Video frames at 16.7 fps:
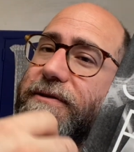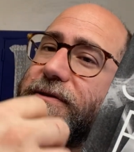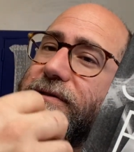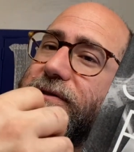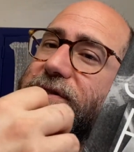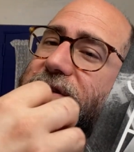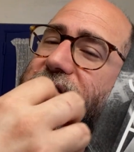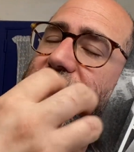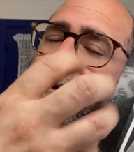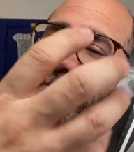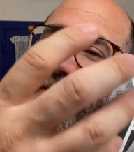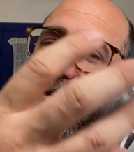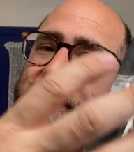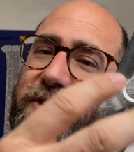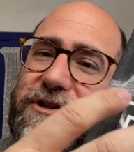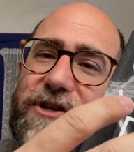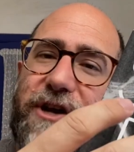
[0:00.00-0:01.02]
Some
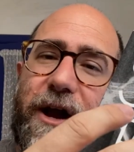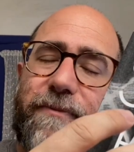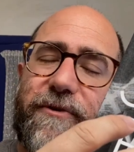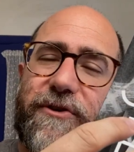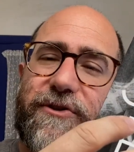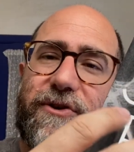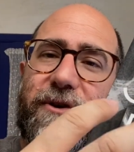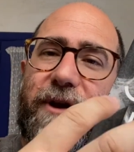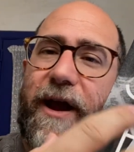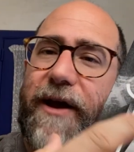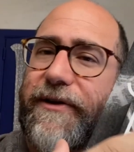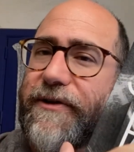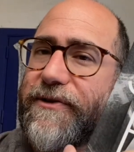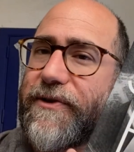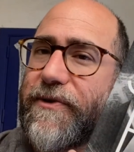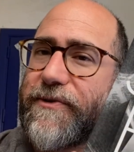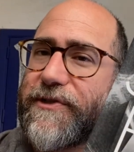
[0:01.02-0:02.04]
of the chapters are
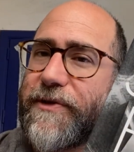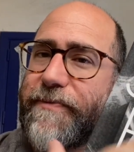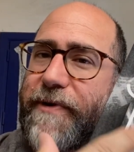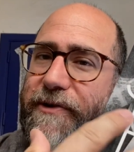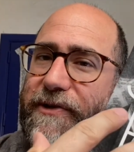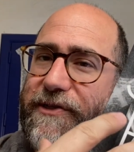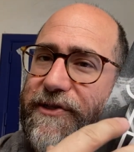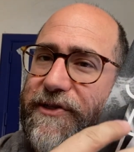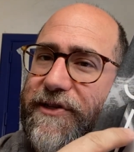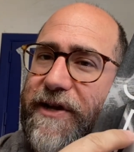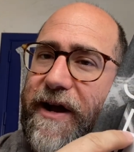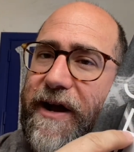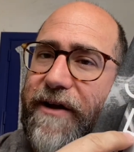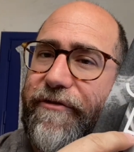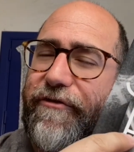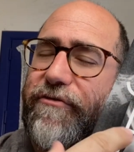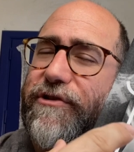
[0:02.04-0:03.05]
anecdotes about his
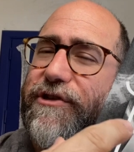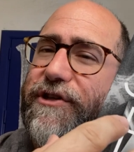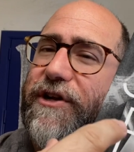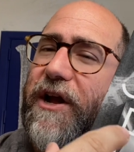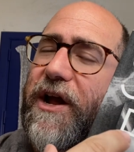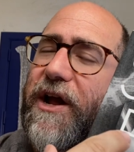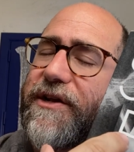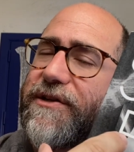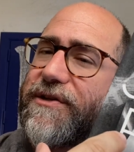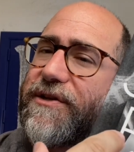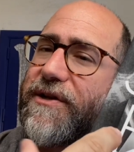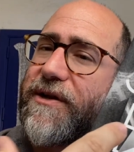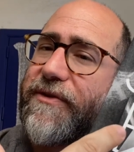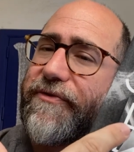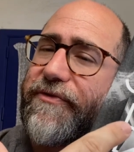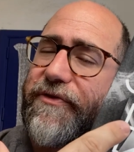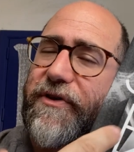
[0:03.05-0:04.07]
staff, which kind
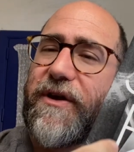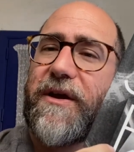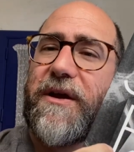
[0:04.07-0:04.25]
of